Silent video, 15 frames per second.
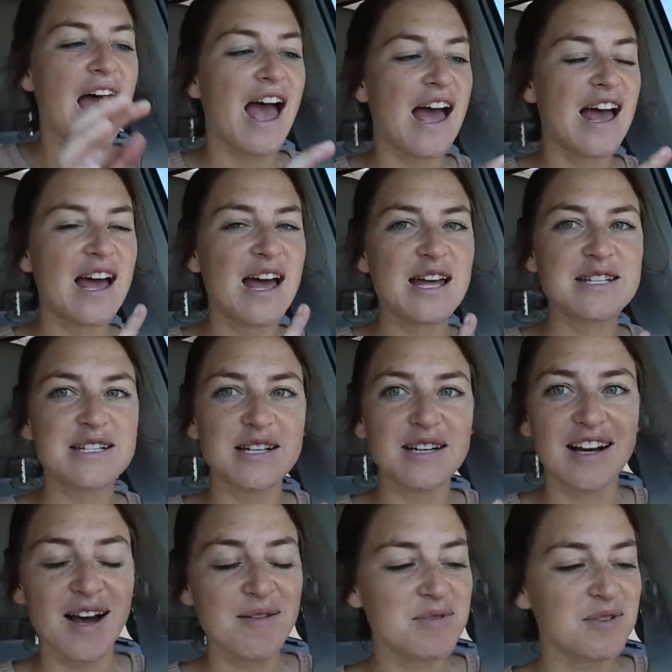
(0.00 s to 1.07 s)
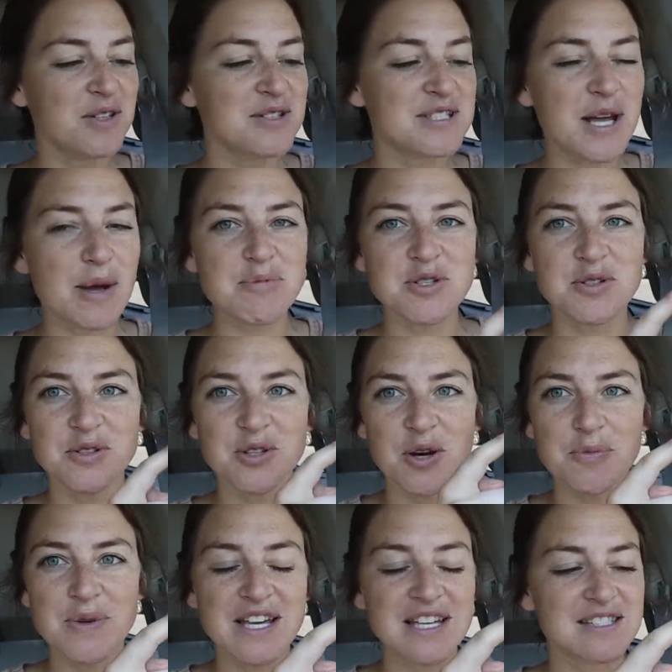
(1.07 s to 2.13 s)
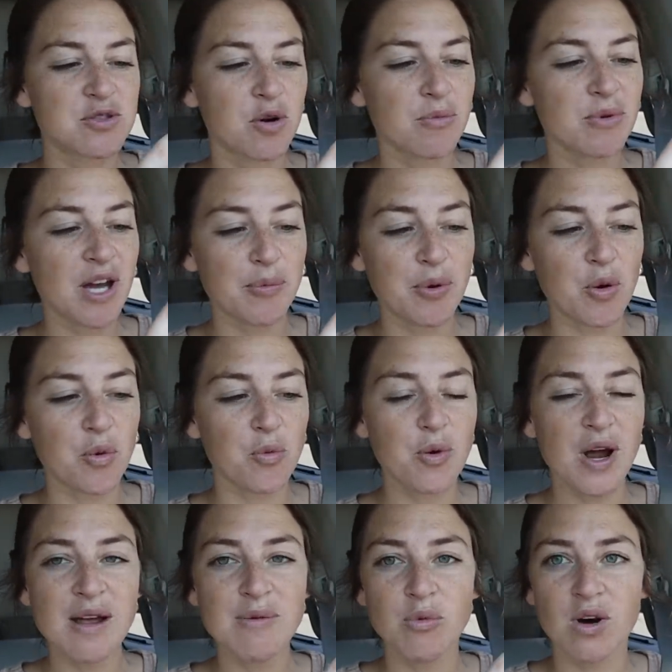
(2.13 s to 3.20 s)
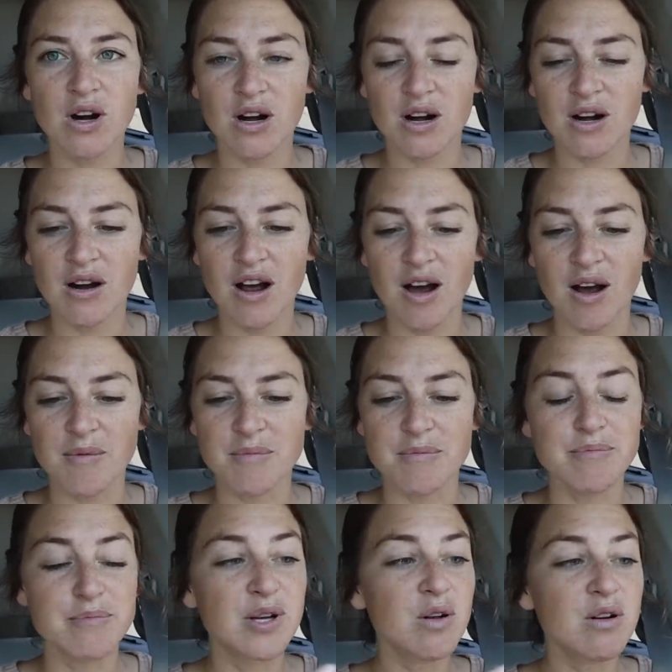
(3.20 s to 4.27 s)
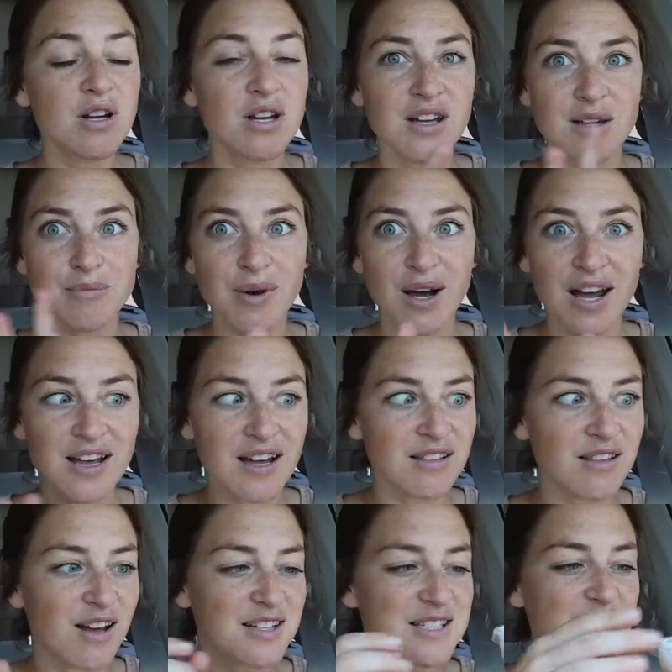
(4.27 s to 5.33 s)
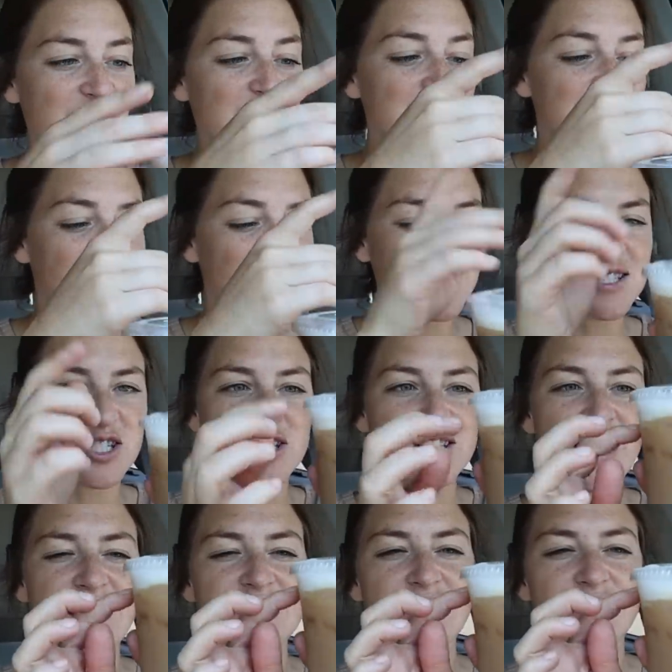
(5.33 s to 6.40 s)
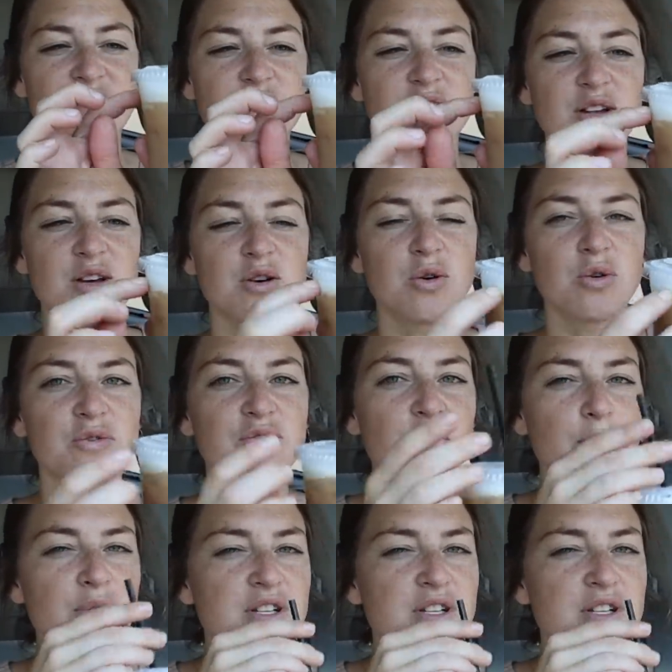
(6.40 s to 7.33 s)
and I'm a little skeptical though, because normally I put way more milk in my lattes, and this just has a vanilla cold foam